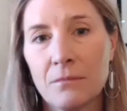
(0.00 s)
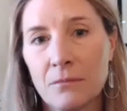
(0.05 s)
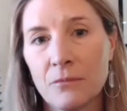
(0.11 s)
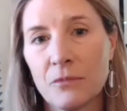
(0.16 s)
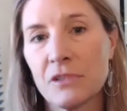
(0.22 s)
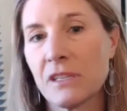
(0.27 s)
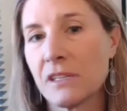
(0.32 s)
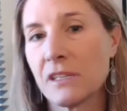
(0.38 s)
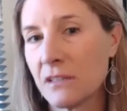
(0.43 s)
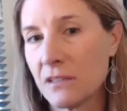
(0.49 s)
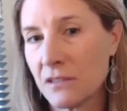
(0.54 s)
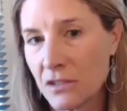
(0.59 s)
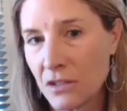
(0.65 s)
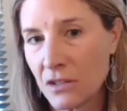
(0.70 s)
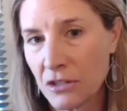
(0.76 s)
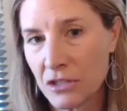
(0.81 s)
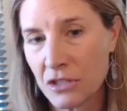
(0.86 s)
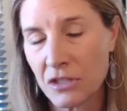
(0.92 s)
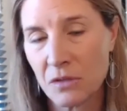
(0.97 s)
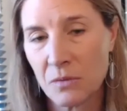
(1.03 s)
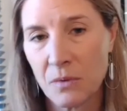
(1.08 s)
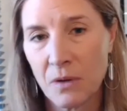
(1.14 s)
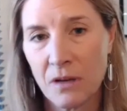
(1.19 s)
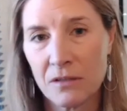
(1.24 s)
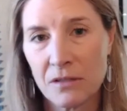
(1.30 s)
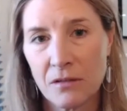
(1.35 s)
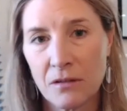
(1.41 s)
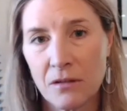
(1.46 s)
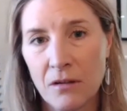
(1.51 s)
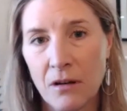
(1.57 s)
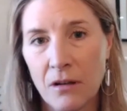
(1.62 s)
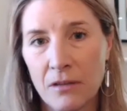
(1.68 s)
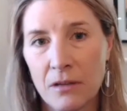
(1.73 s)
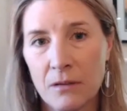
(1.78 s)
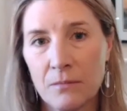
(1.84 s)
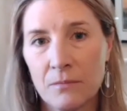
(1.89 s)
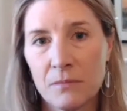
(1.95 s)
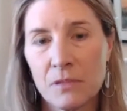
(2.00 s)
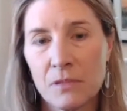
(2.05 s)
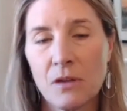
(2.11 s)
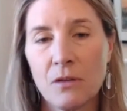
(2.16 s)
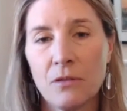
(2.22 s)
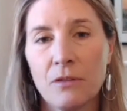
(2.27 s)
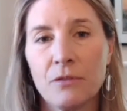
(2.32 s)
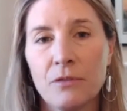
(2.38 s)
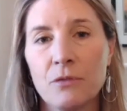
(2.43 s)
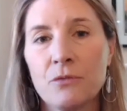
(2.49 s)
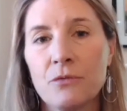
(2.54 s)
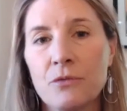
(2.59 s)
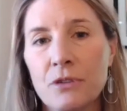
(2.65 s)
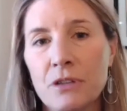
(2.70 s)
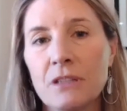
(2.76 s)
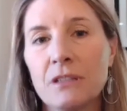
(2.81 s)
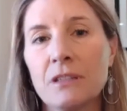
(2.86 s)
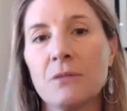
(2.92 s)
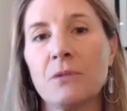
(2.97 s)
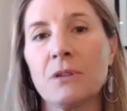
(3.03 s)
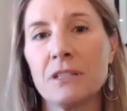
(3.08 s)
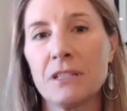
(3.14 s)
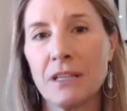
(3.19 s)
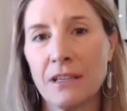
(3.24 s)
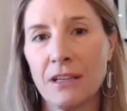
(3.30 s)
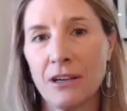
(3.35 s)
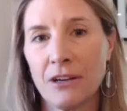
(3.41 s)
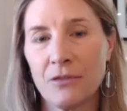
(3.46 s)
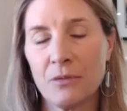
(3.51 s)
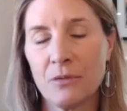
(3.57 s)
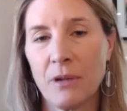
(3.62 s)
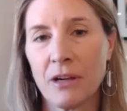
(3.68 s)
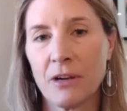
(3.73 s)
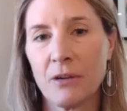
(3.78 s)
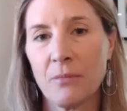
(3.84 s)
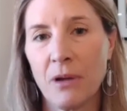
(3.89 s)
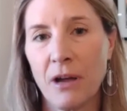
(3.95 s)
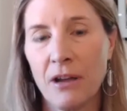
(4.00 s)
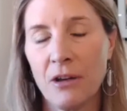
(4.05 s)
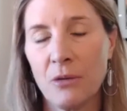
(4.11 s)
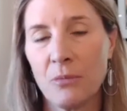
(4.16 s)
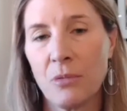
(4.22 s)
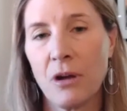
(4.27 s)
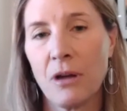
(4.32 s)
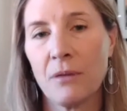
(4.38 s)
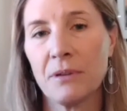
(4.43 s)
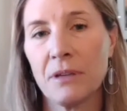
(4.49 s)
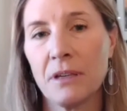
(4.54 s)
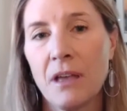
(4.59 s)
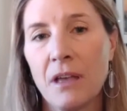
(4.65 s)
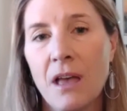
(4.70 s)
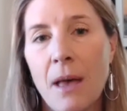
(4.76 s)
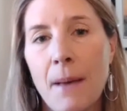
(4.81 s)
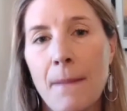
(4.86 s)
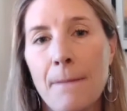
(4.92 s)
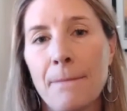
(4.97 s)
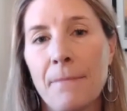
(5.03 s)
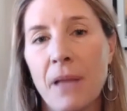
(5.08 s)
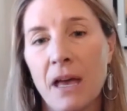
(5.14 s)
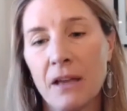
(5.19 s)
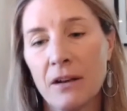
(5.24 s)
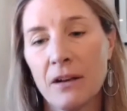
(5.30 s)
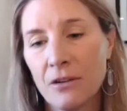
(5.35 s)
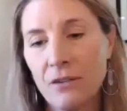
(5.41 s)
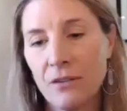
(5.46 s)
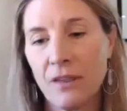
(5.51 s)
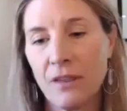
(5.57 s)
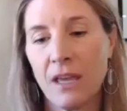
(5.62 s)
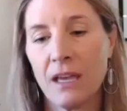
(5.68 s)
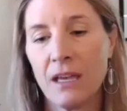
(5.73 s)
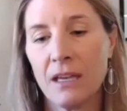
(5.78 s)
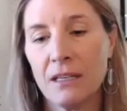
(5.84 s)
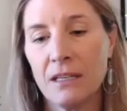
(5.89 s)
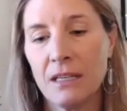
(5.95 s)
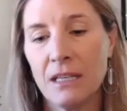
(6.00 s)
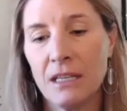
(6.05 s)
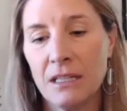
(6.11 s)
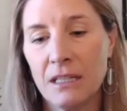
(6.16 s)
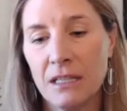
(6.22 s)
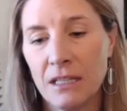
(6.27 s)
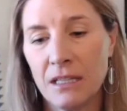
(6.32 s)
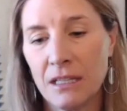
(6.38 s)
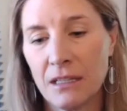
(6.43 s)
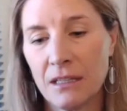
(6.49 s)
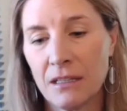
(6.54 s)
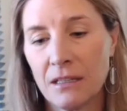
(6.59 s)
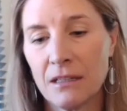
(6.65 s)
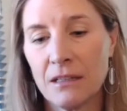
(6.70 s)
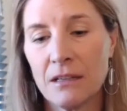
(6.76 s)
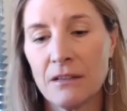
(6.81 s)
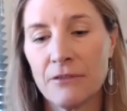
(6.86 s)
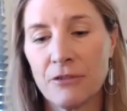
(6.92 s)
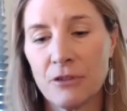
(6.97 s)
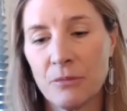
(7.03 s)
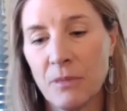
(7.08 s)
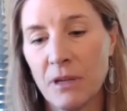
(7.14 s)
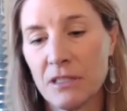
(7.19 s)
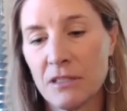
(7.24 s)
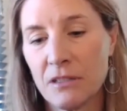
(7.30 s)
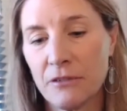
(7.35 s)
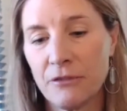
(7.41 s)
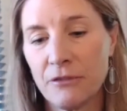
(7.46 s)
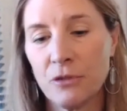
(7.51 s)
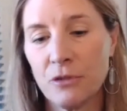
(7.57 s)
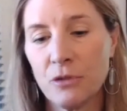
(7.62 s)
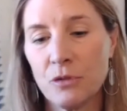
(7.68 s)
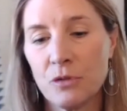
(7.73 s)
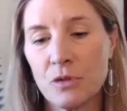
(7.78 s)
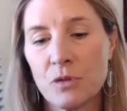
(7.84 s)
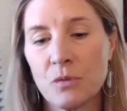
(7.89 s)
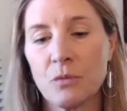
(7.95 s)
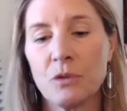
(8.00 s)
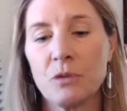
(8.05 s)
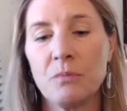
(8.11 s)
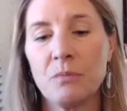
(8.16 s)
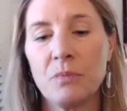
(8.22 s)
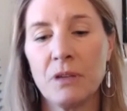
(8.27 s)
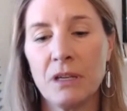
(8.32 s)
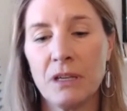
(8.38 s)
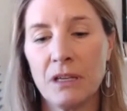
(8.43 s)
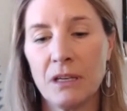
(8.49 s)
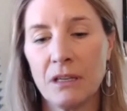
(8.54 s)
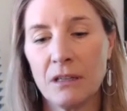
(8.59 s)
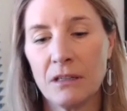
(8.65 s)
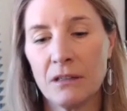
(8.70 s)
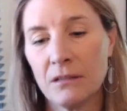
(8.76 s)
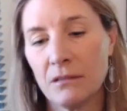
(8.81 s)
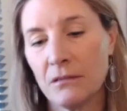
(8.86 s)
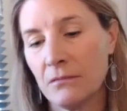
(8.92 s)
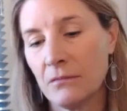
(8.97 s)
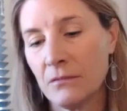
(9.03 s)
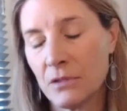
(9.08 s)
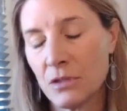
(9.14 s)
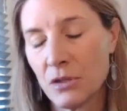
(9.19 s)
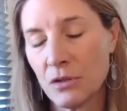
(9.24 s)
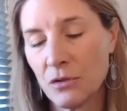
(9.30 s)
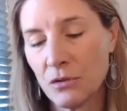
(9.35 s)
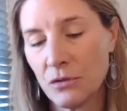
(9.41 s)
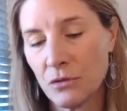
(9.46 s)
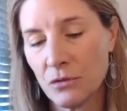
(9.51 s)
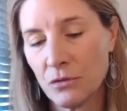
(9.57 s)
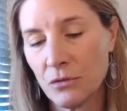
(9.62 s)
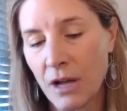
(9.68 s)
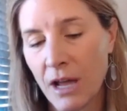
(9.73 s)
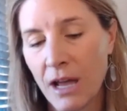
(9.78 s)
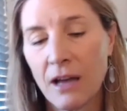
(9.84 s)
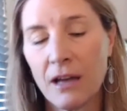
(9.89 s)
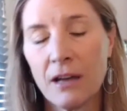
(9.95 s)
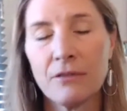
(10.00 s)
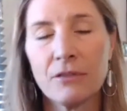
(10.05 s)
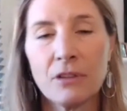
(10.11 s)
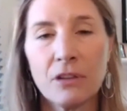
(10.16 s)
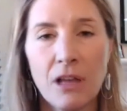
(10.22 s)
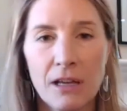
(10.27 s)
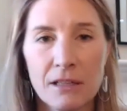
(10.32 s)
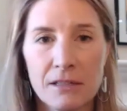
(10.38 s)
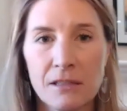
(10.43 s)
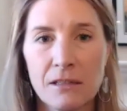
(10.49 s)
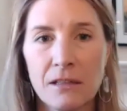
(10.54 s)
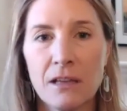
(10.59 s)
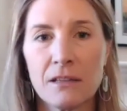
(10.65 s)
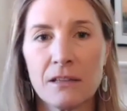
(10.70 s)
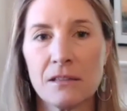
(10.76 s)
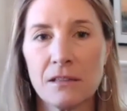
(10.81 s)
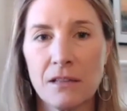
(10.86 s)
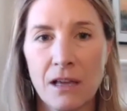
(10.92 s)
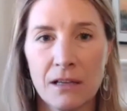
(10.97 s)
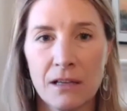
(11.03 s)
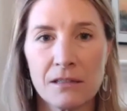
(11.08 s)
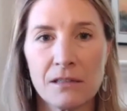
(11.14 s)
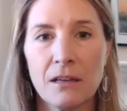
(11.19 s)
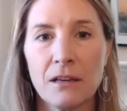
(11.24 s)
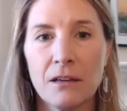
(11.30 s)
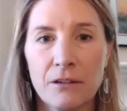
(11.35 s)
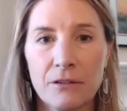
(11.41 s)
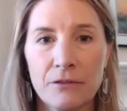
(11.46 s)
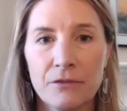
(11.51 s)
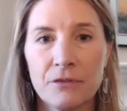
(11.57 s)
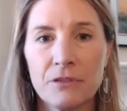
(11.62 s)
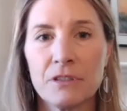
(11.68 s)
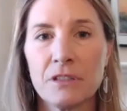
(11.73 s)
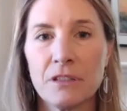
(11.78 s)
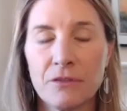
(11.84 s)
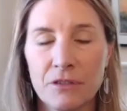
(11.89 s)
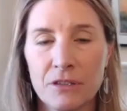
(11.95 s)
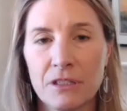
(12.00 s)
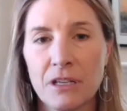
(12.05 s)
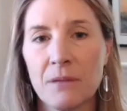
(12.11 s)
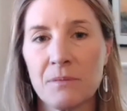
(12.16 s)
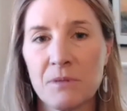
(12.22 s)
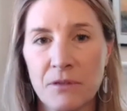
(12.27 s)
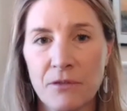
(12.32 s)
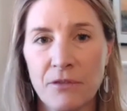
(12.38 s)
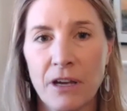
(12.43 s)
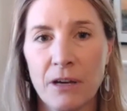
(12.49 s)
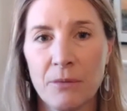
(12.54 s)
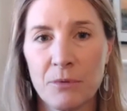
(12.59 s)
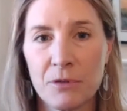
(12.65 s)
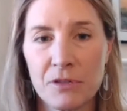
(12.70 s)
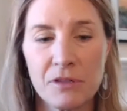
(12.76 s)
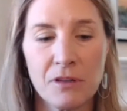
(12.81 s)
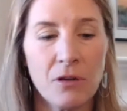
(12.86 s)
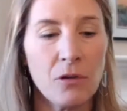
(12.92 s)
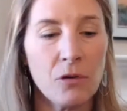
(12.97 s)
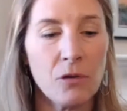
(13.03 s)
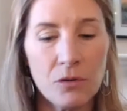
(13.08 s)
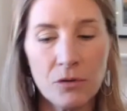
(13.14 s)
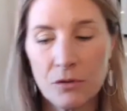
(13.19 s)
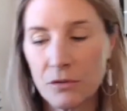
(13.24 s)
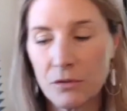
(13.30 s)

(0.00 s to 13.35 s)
Resistant starches, we also call them. So if you really want to take care of your microbiome, probably better than eating fermented foods would be to have lots and lots and lots of different types of fibers, a whole